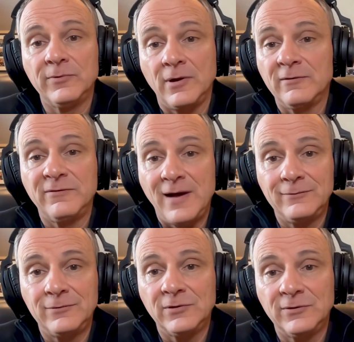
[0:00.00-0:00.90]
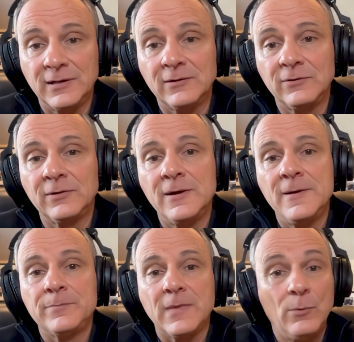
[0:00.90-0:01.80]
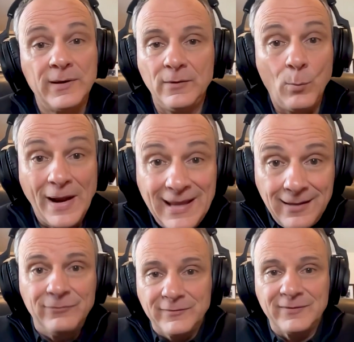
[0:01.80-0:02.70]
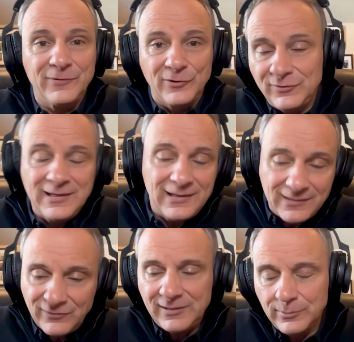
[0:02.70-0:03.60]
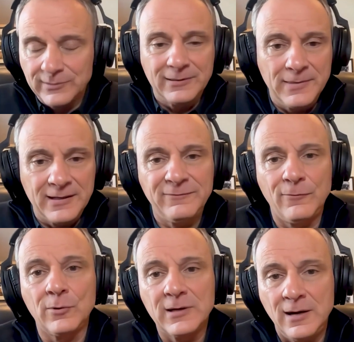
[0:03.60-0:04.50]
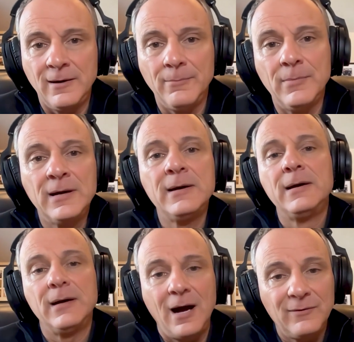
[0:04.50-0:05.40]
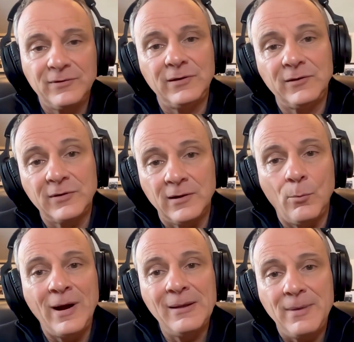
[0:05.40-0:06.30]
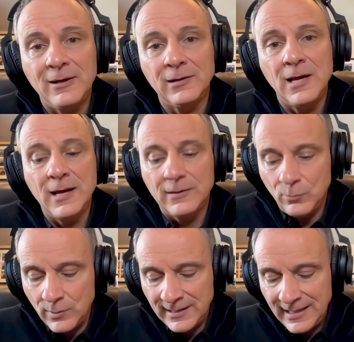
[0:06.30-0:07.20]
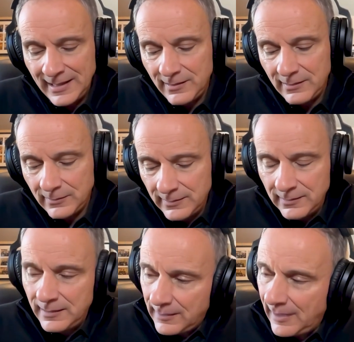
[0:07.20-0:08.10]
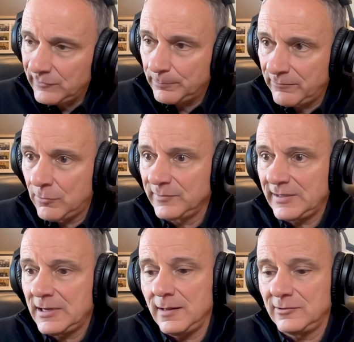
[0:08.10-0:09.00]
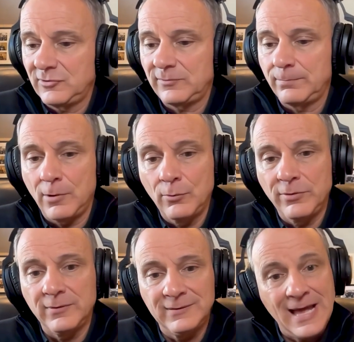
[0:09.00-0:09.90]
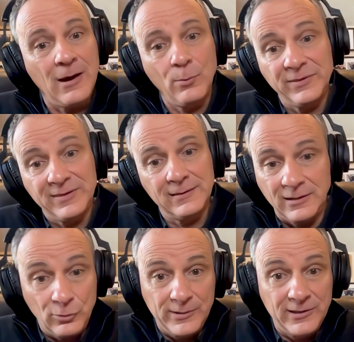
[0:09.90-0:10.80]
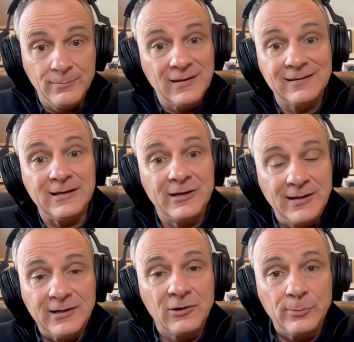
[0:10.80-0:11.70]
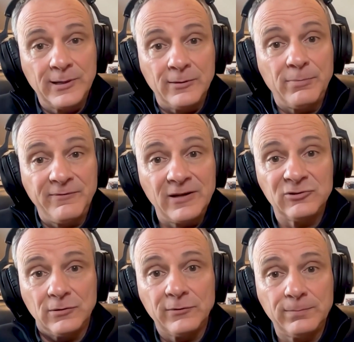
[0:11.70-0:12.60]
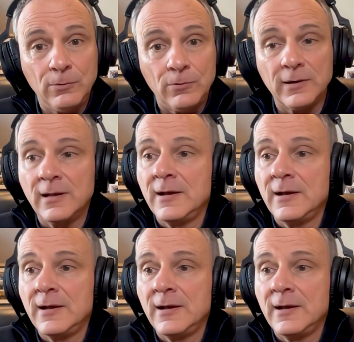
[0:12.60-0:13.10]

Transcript: on five or six. When the waves of adversity, to stick with the metaphor, come, obviously it's going to wipe out a lot. When I as a performance psychologist, both now within a career in the military and a career in professional sport,